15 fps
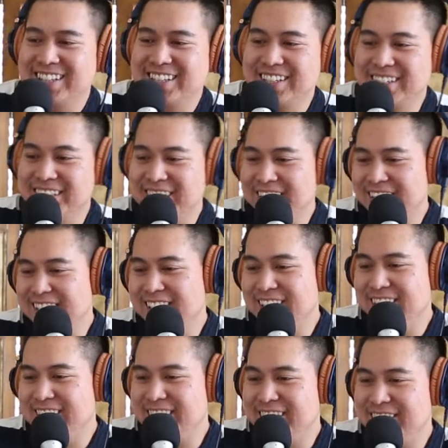
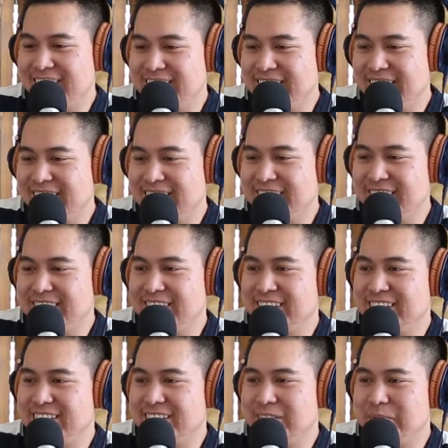
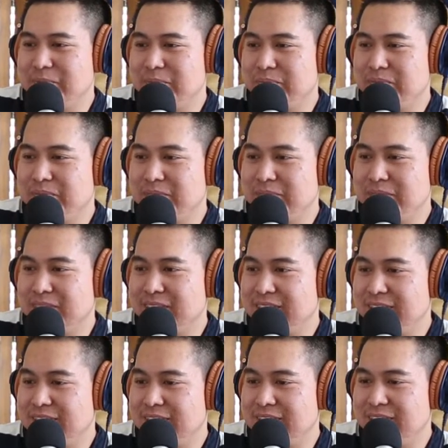
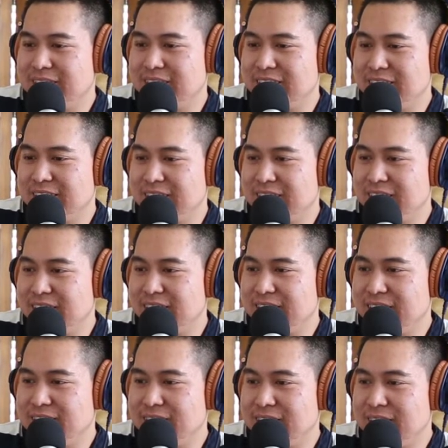
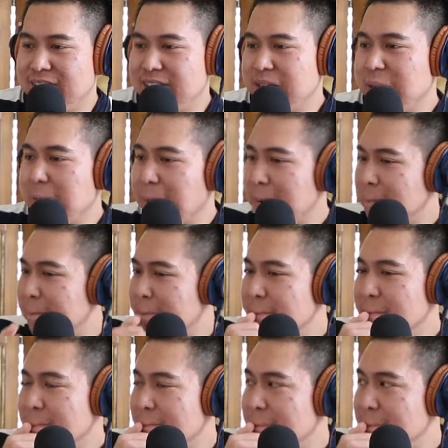
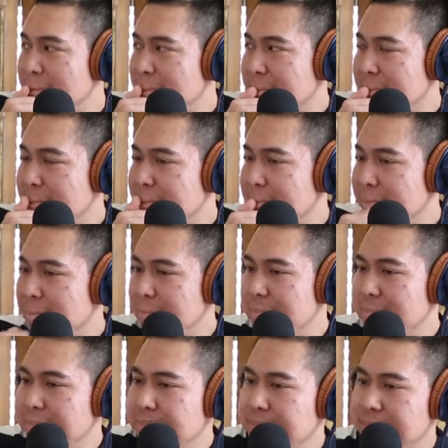
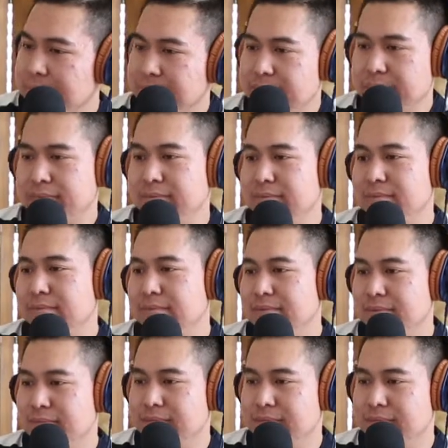This person isn't speaking.